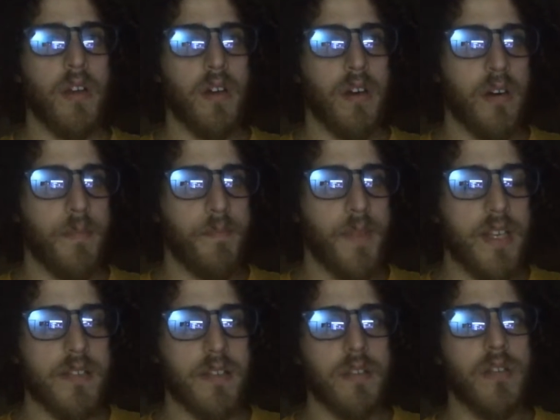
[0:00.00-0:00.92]

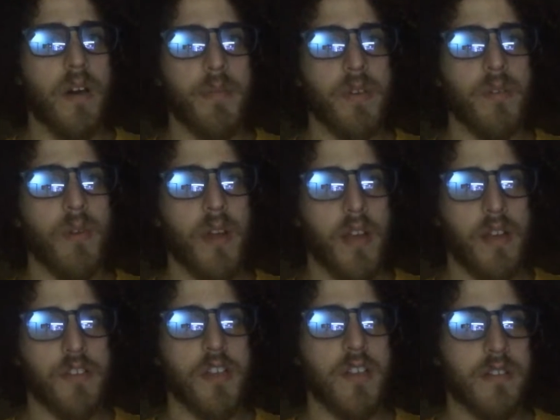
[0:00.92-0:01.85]
SCW or
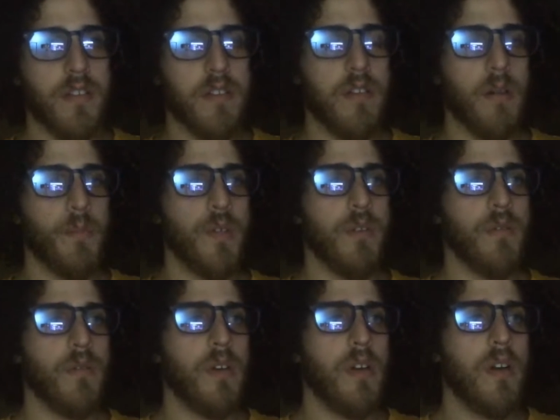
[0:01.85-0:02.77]
HSCW,